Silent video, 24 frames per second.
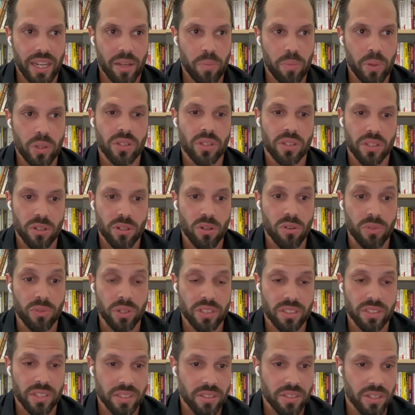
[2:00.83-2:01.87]
I built a little over
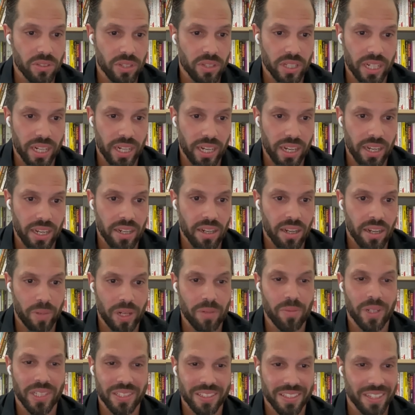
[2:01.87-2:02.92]
$600K
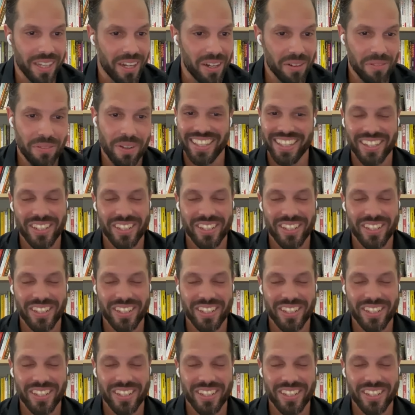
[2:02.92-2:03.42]
by myself.